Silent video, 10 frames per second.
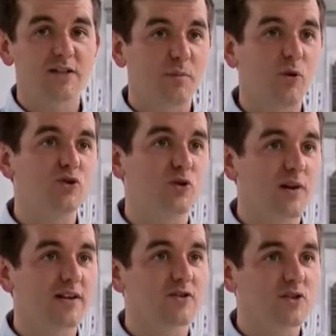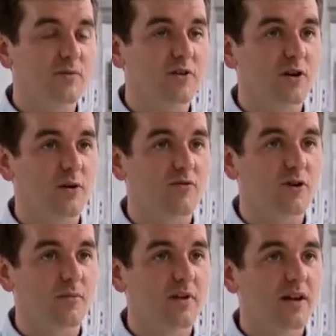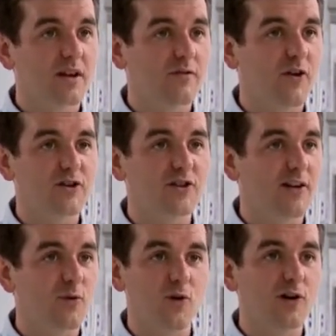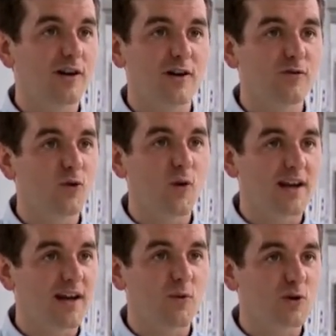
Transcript: opposed to waiting on something to come from the far side of the world and you've no idea what's